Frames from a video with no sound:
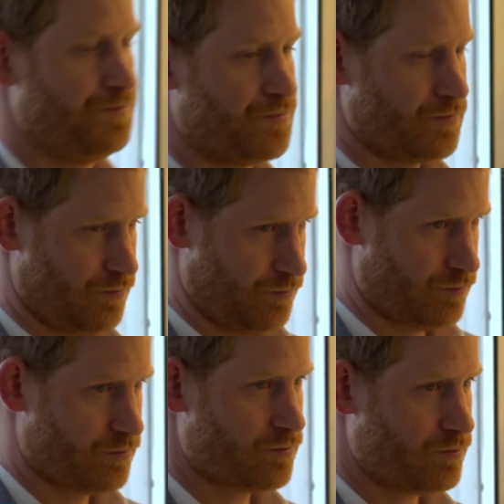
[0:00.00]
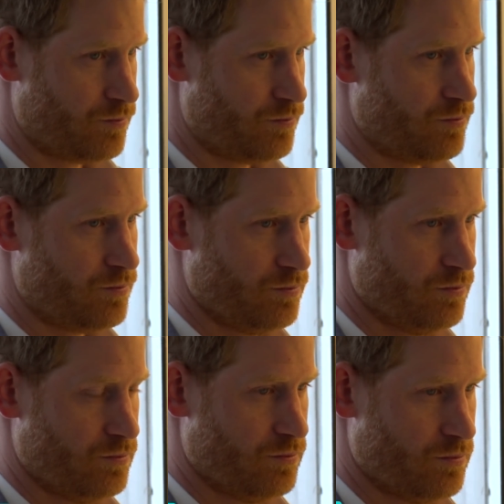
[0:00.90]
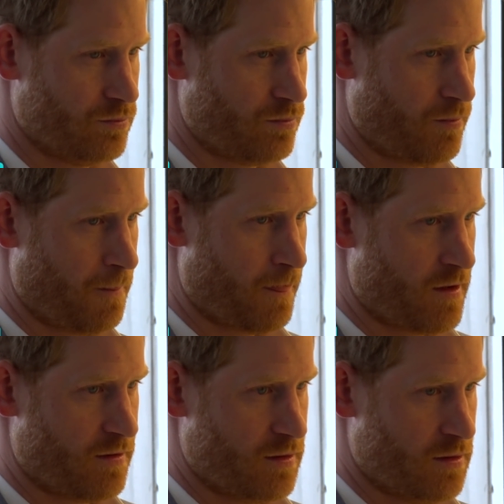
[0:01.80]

work that they do. These are some of the behind the